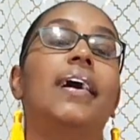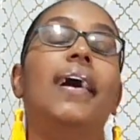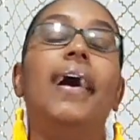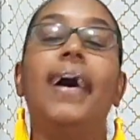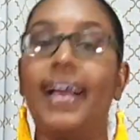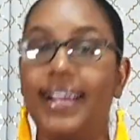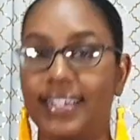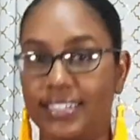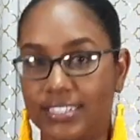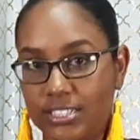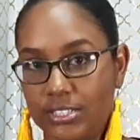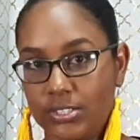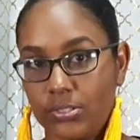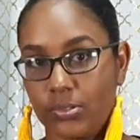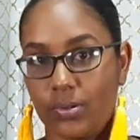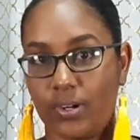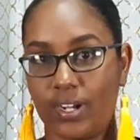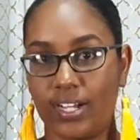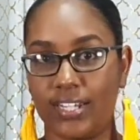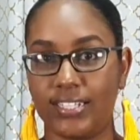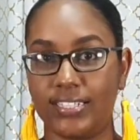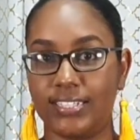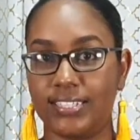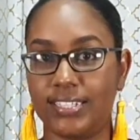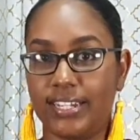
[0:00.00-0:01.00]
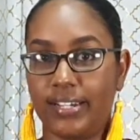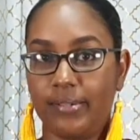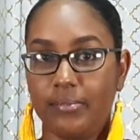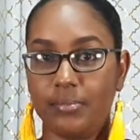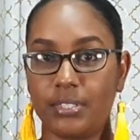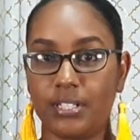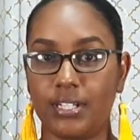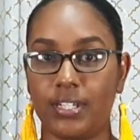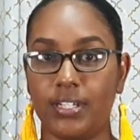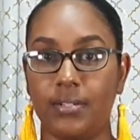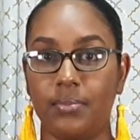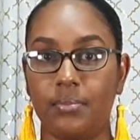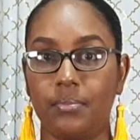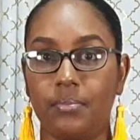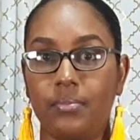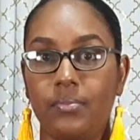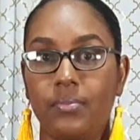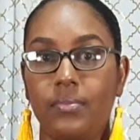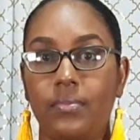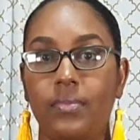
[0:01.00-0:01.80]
and sew at the same time,